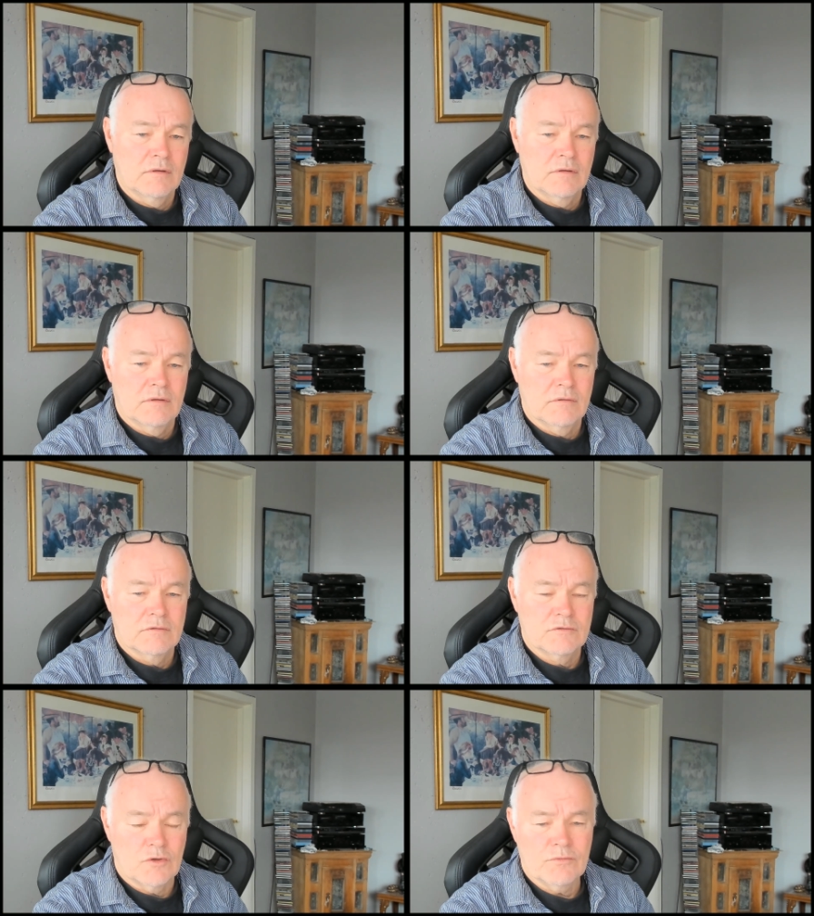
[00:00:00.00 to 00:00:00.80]

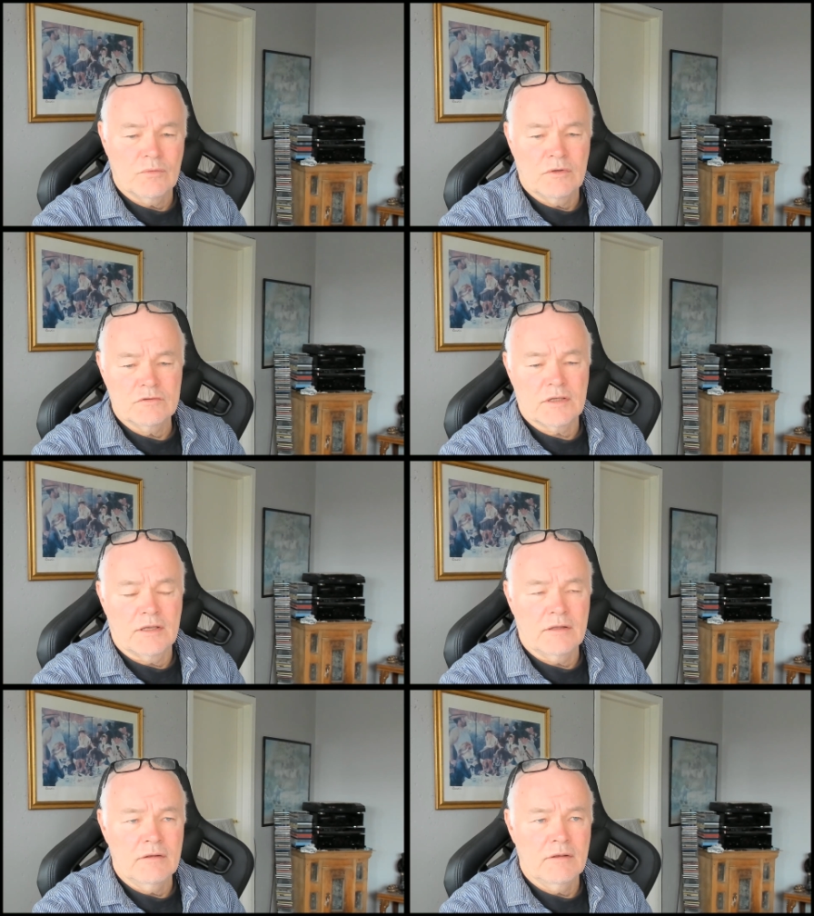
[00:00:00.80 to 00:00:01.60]
soft ones and
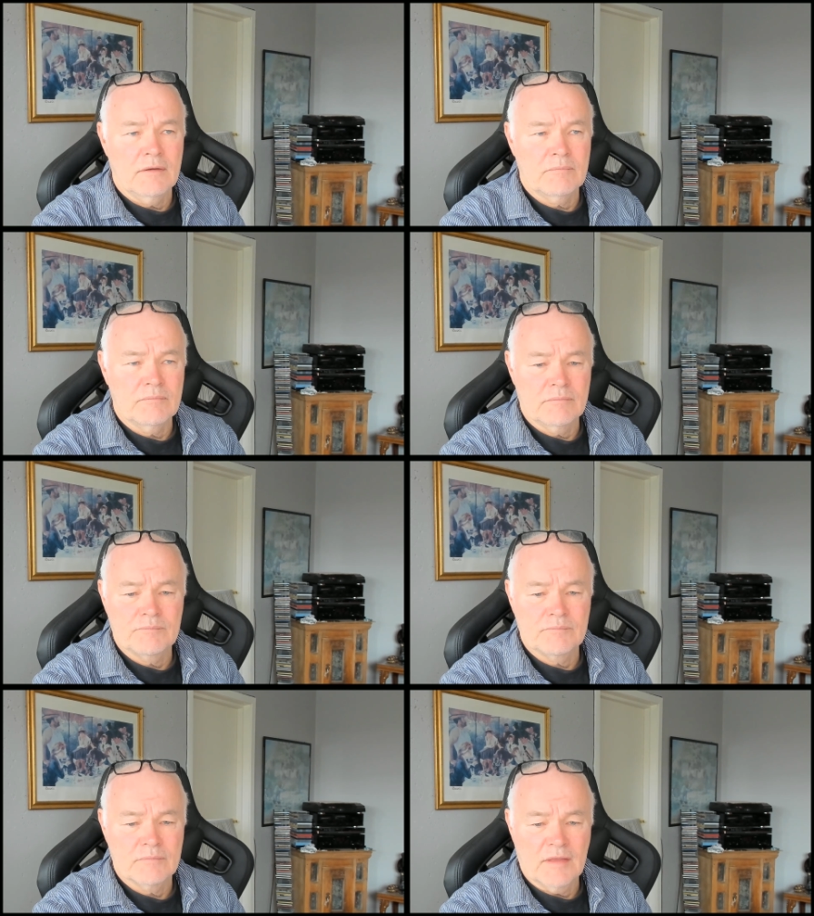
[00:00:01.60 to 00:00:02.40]
um,
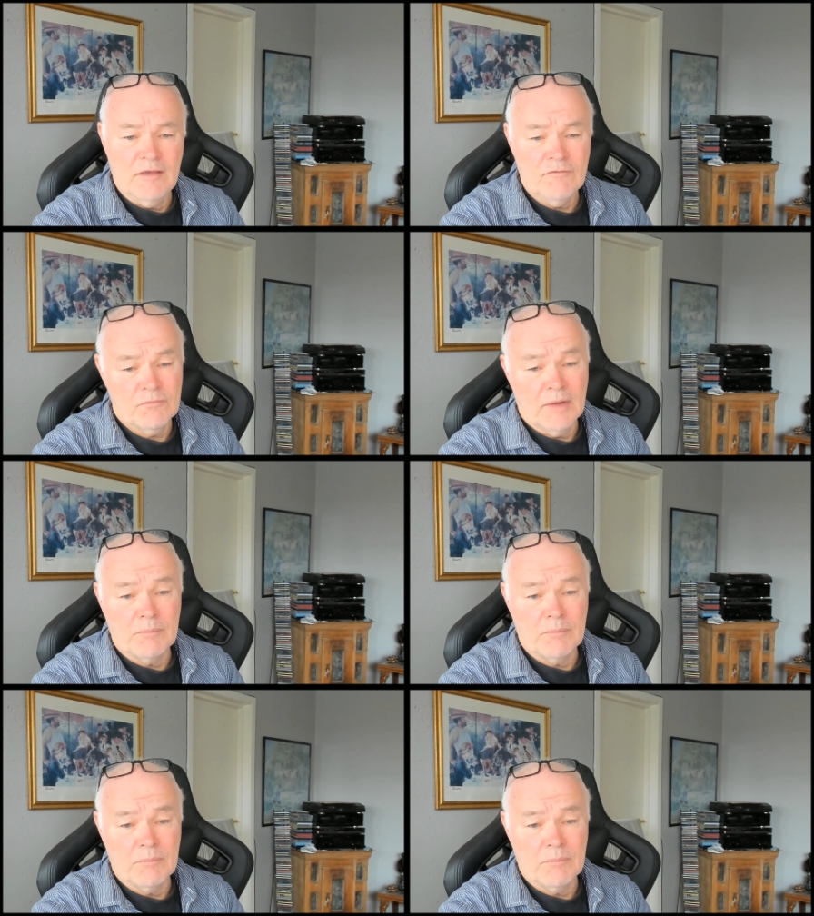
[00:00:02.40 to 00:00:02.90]
if my body